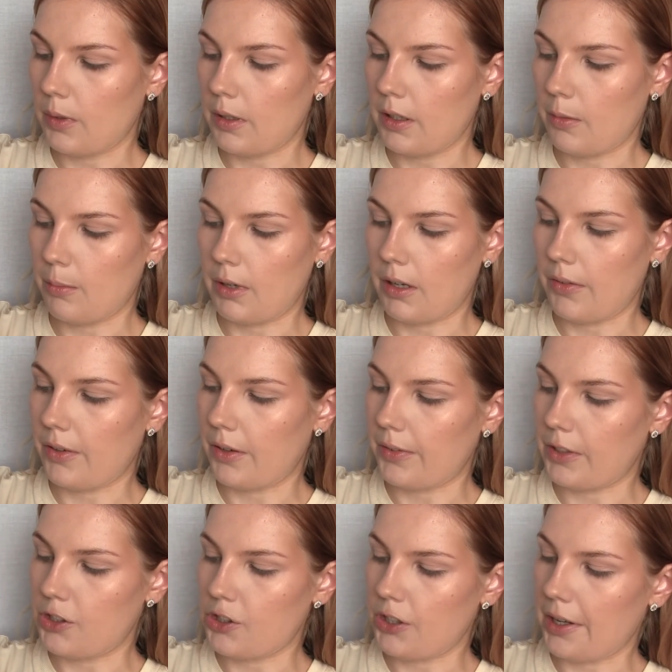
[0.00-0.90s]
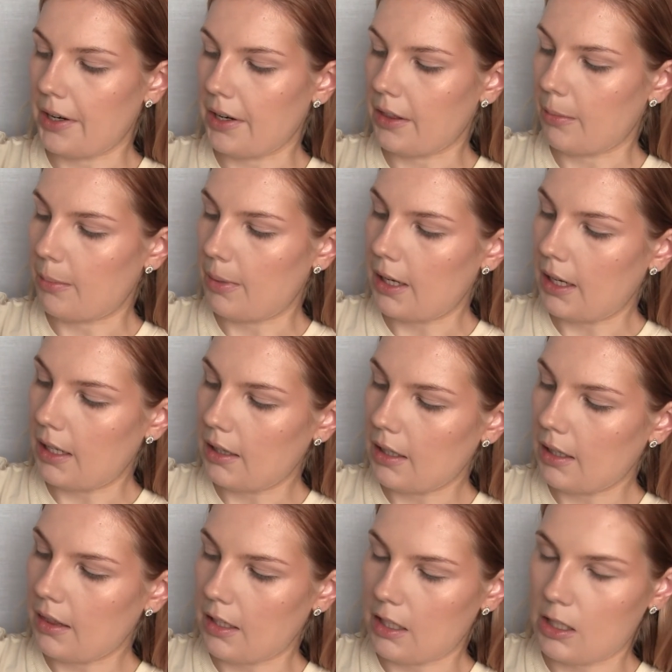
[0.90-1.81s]
with my favorite shade in the
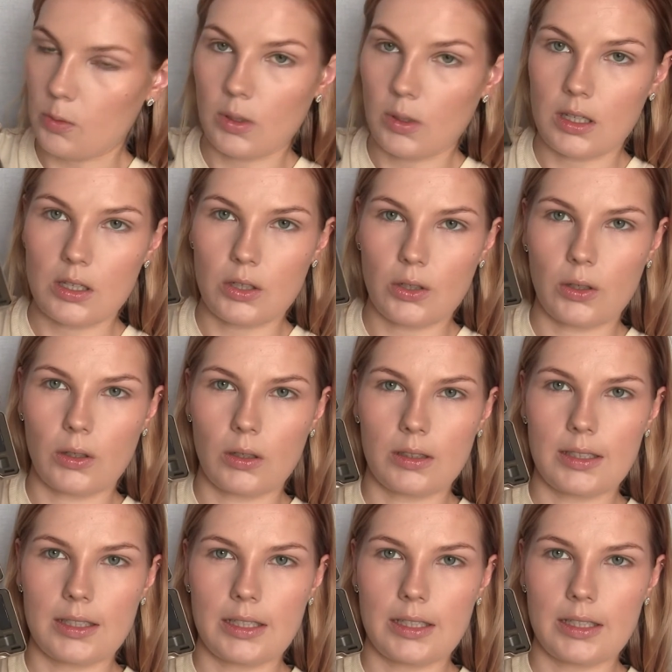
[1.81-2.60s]
palette, this one is called